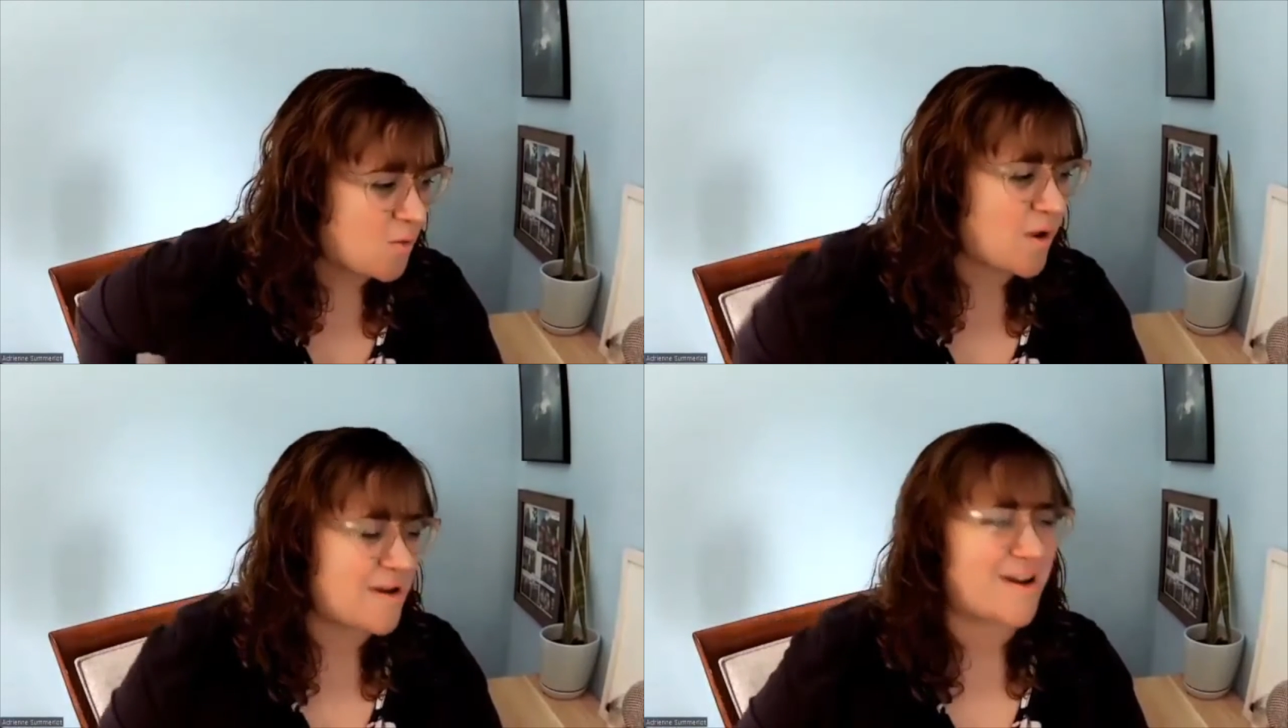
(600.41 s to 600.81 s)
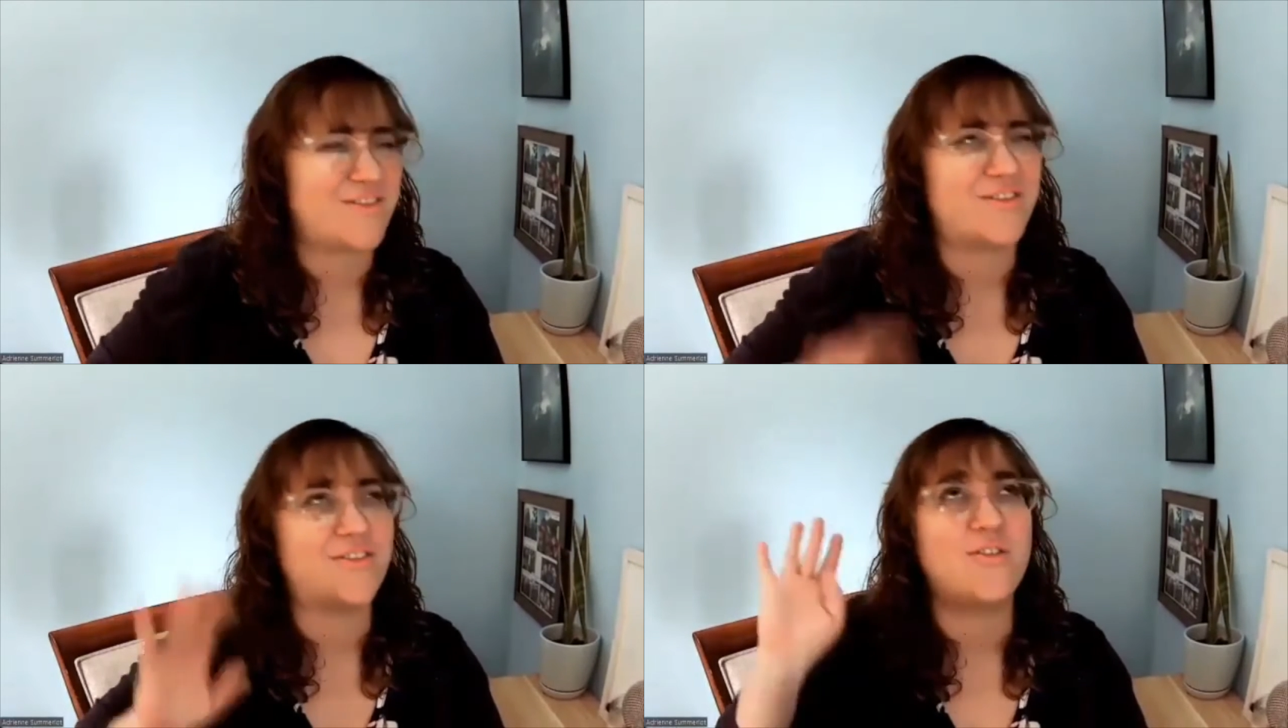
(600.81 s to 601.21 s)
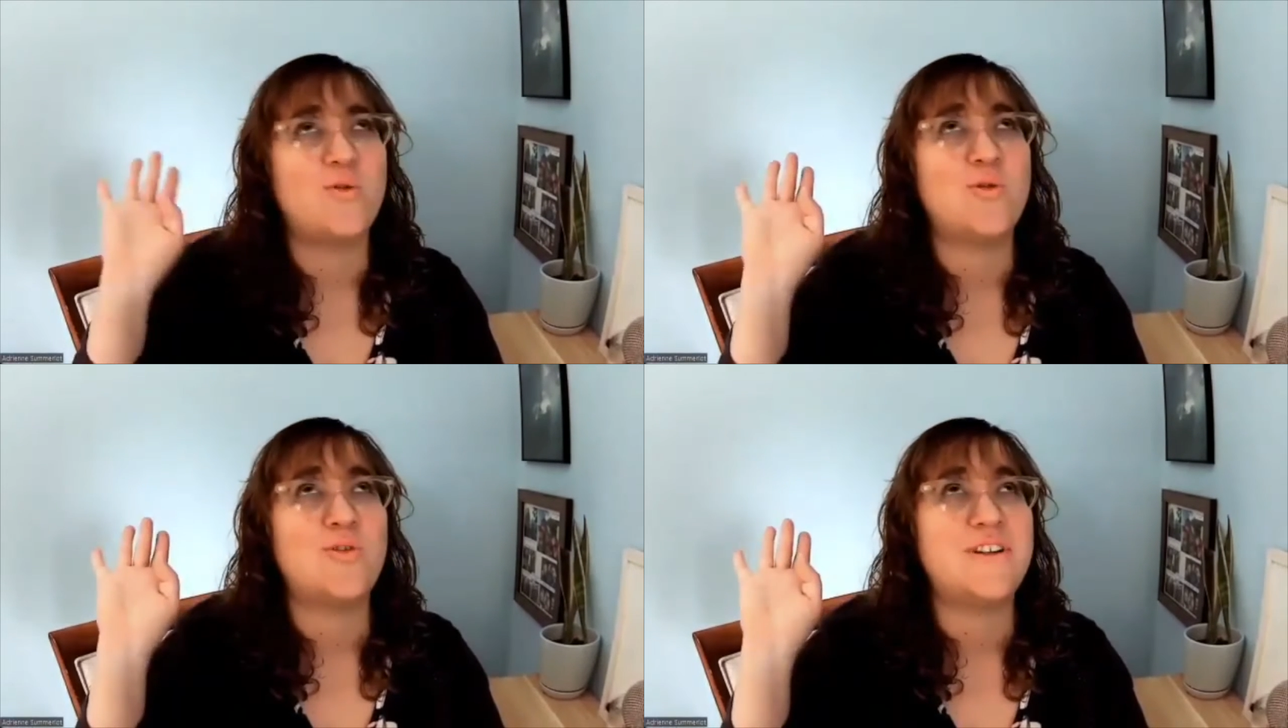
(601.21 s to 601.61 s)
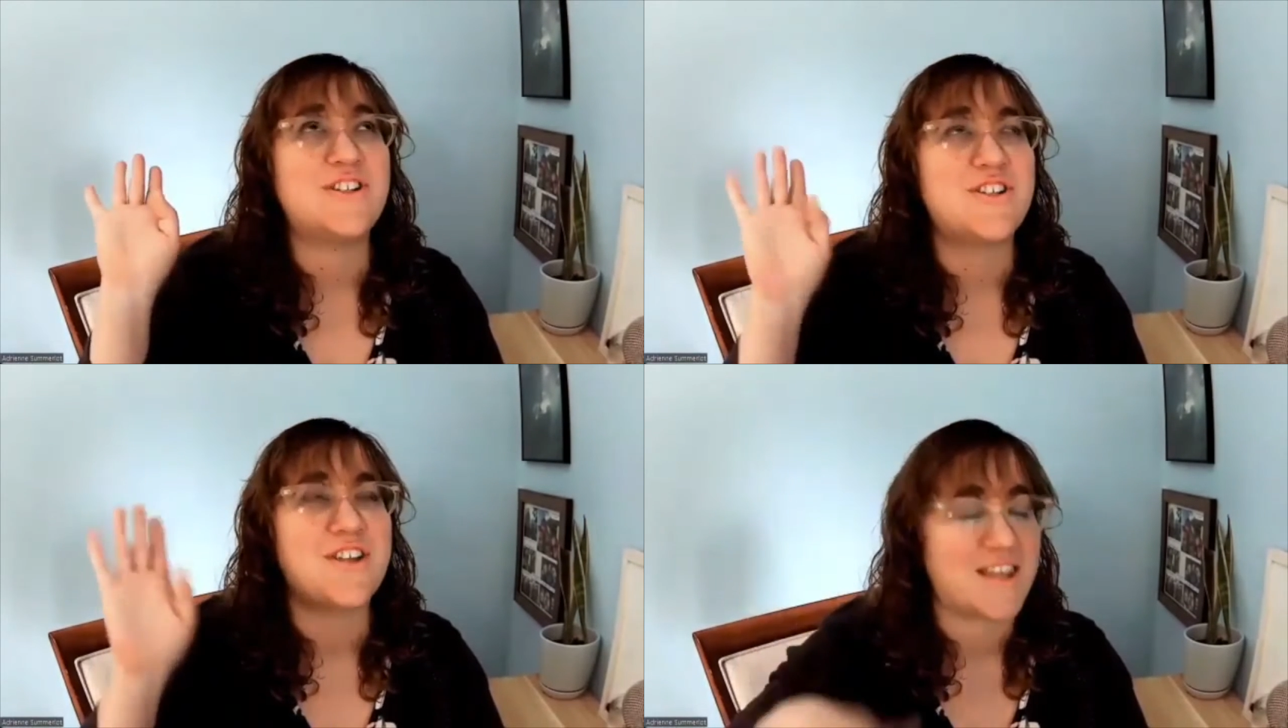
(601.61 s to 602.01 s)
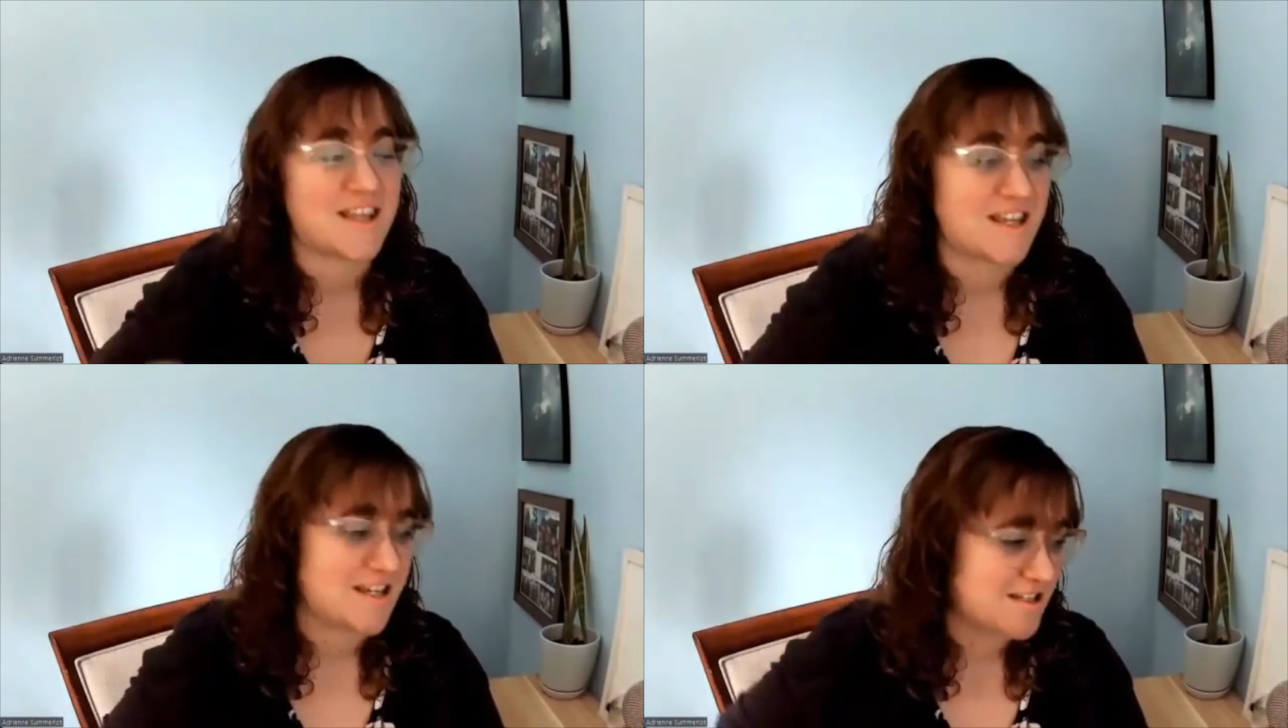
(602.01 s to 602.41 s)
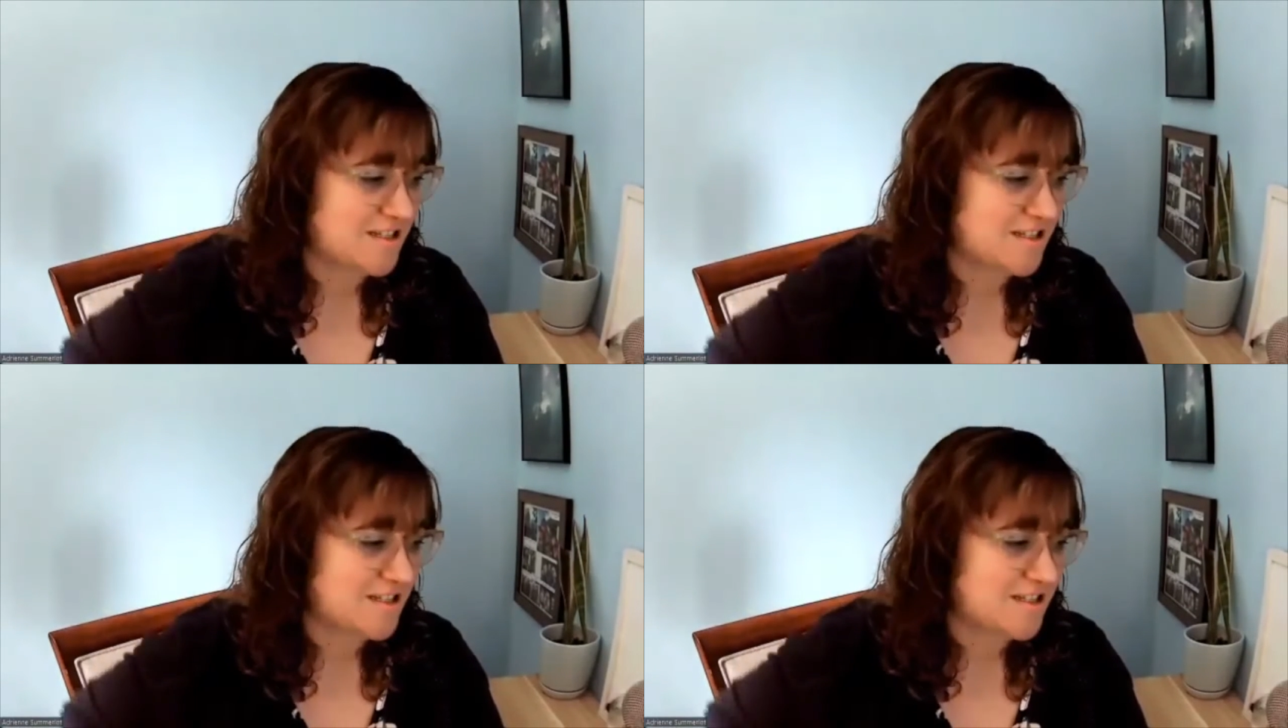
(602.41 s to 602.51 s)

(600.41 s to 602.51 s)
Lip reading: "What a foolish thing